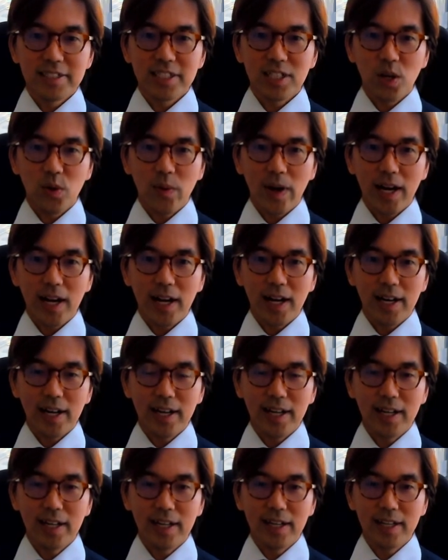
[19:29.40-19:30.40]
So
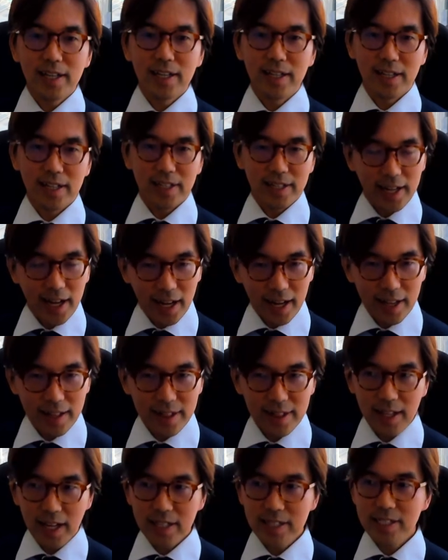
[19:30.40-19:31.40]
uh, yeah,
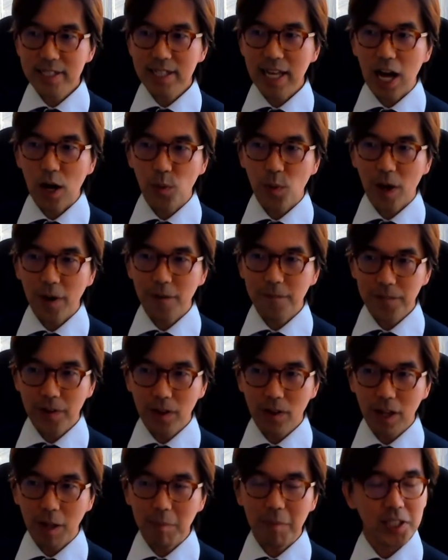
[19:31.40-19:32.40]
that's how I
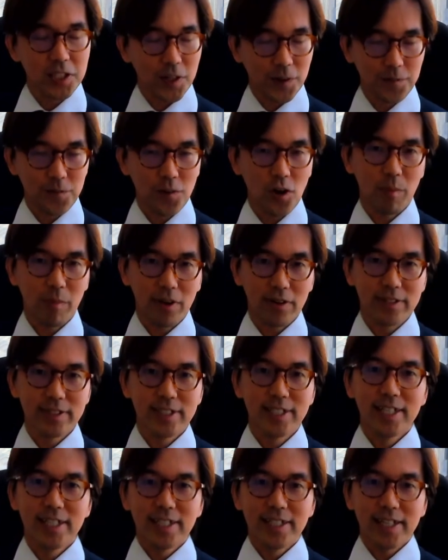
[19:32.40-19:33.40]
feel about the FOMO.
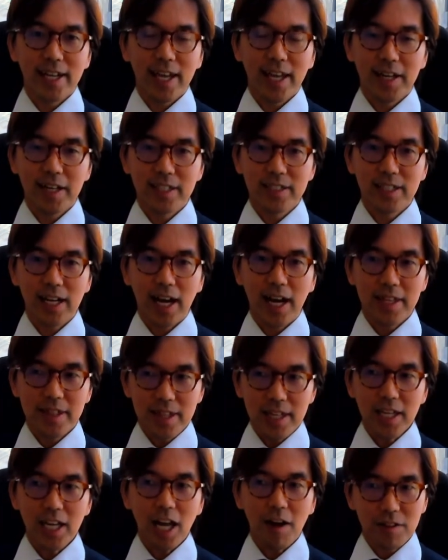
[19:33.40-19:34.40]
And I
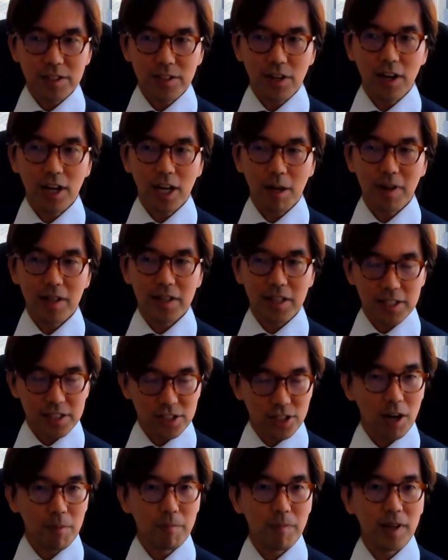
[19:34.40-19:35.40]
think I will talk about this
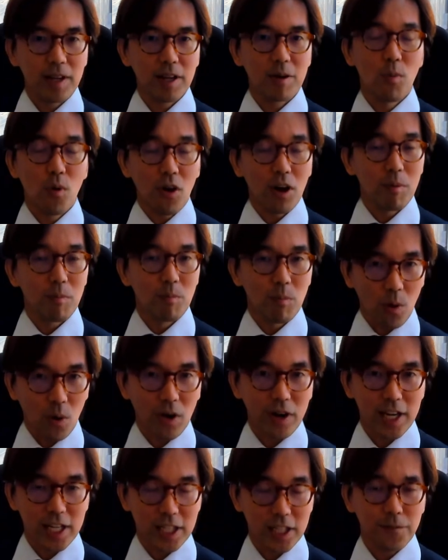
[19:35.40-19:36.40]
topic more and
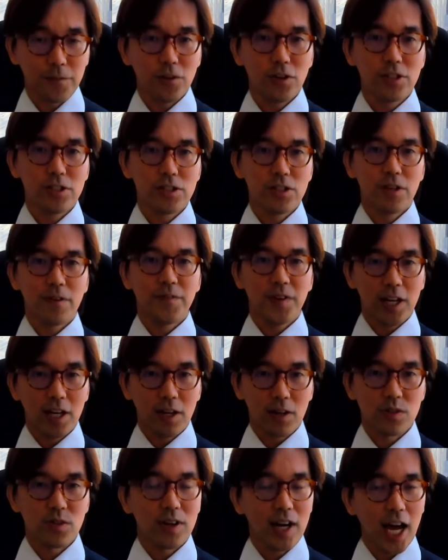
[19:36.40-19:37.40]
more in the future
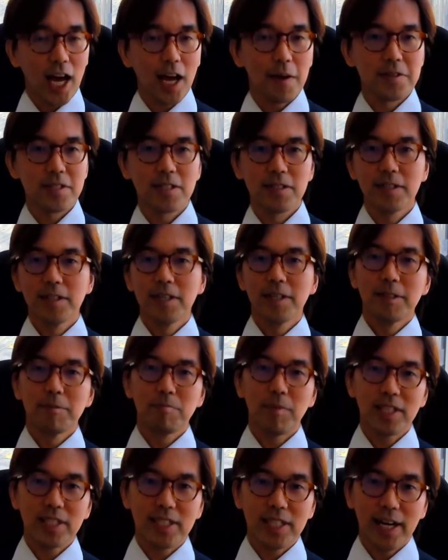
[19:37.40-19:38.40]
videos or lives.
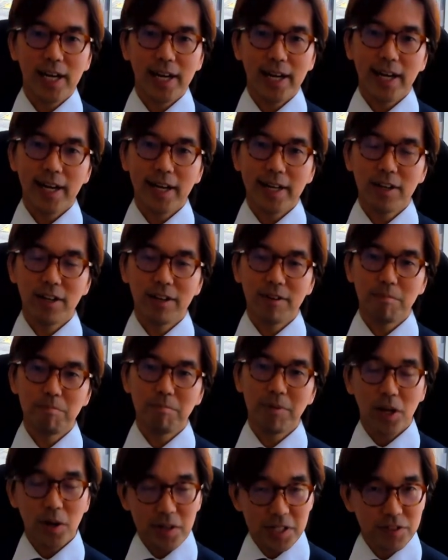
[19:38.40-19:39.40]
But uh,
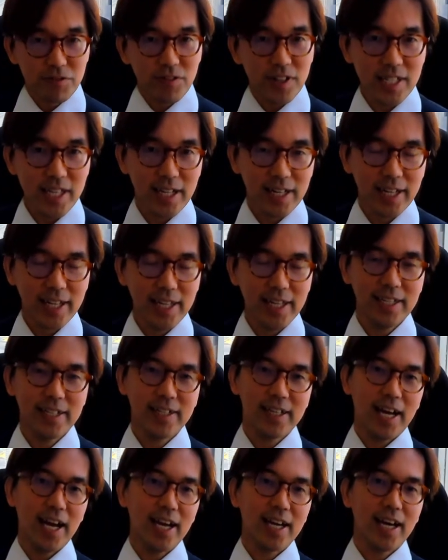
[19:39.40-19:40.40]
because recently
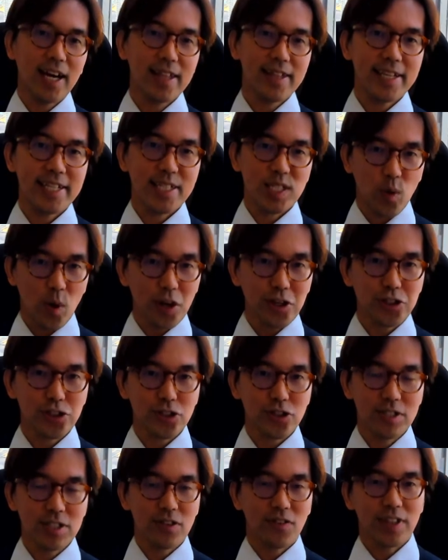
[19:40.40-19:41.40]
I got these
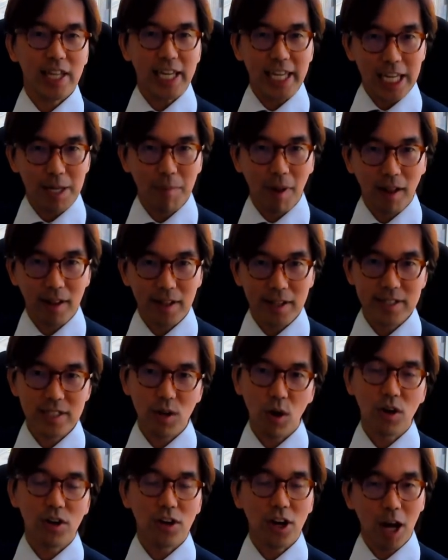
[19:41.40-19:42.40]
questions on the
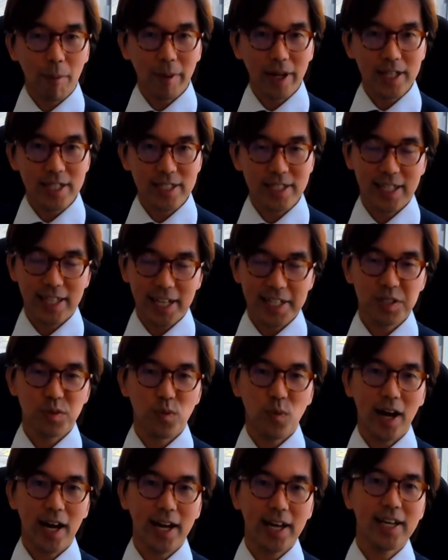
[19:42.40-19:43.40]
emails or comments, and
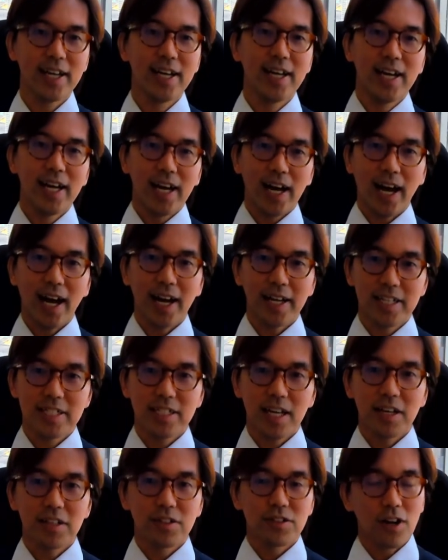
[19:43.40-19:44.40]
that's why I
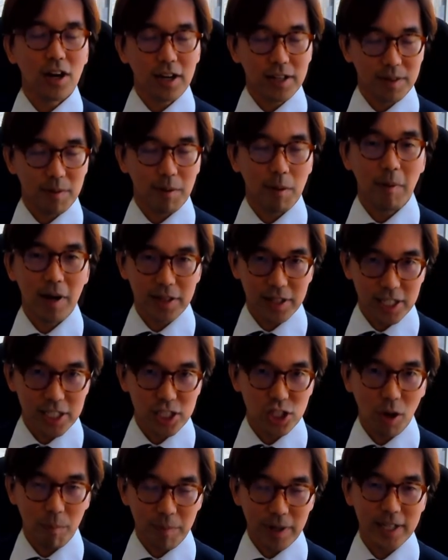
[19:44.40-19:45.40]
decided to talk about
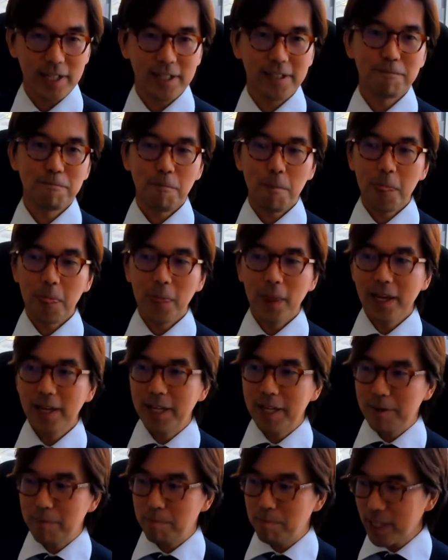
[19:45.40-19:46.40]
this topic.
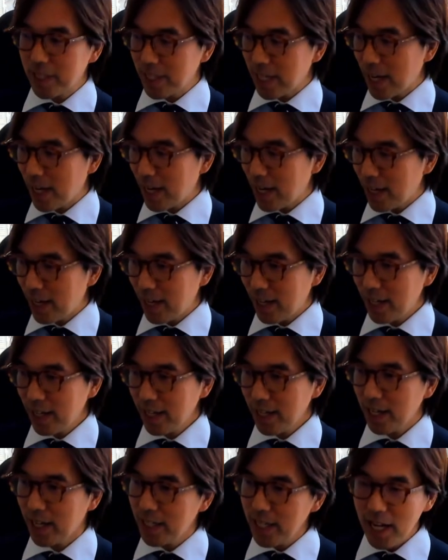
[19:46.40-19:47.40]
But uh,
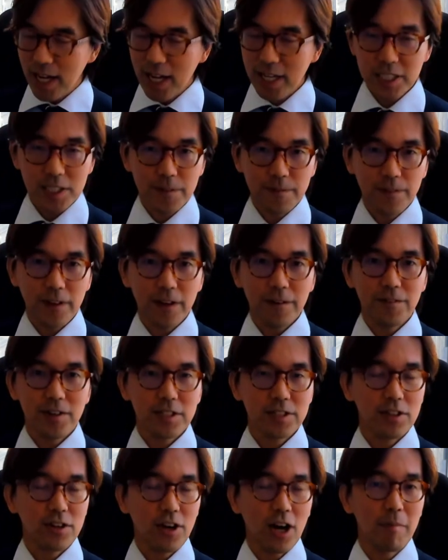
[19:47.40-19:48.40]
yeah, just feel
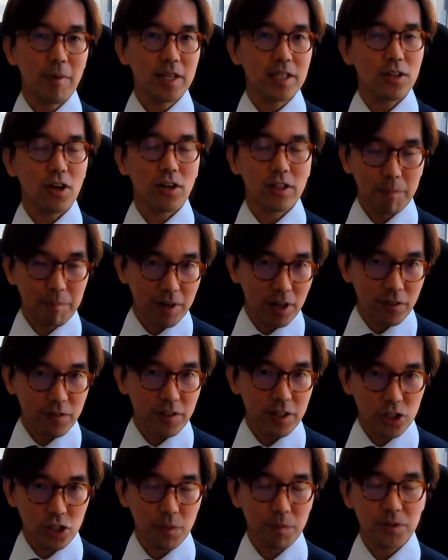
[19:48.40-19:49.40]
free to comment on the below
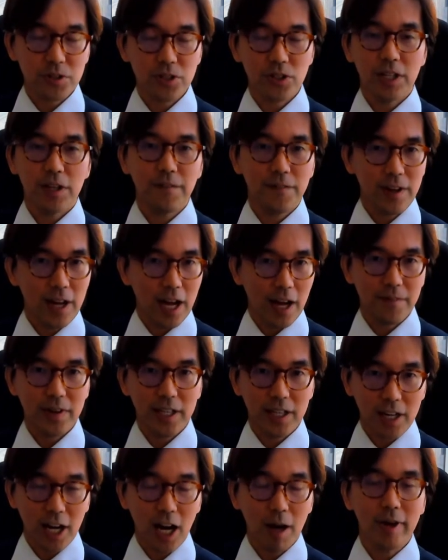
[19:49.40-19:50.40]
description if you have
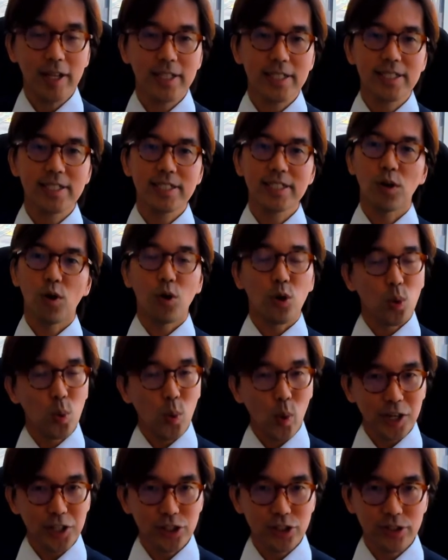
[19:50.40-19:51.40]
any comments or
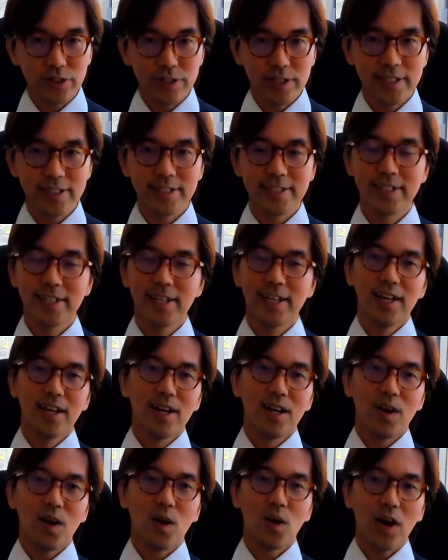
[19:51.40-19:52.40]
questions,
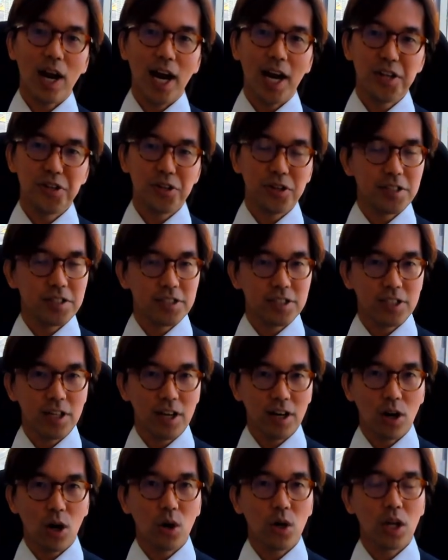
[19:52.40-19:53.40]
or uh, you can
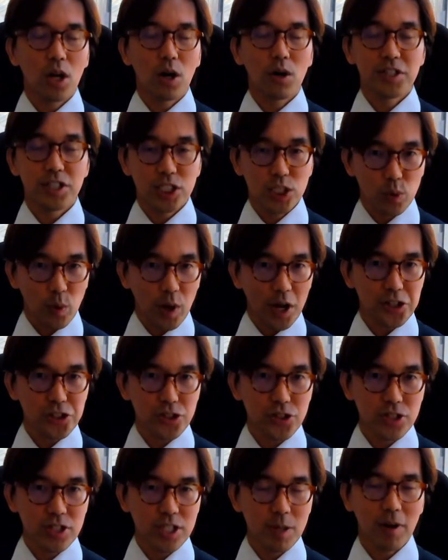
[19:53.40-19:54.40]
share all your own
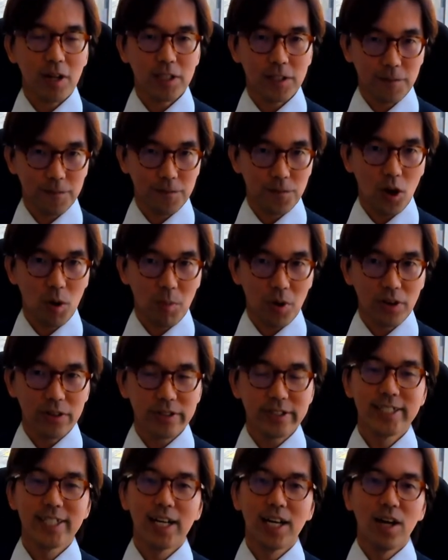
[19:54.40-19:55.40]
situations about the
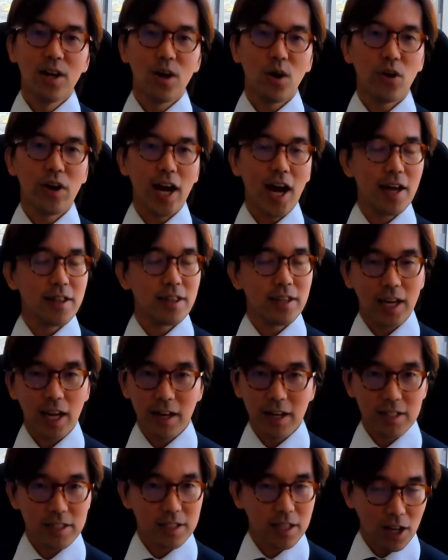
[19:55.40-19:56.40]
FOMO or
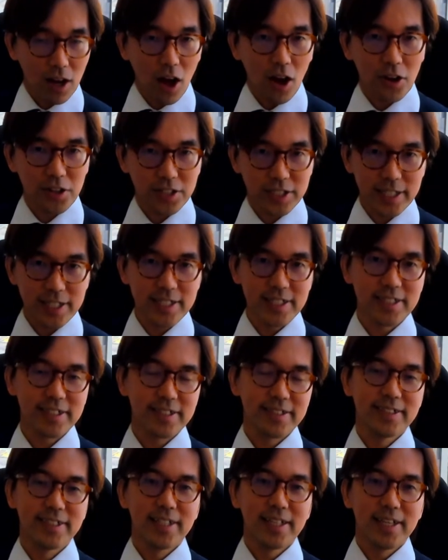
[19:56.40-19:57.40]
inner psychologies.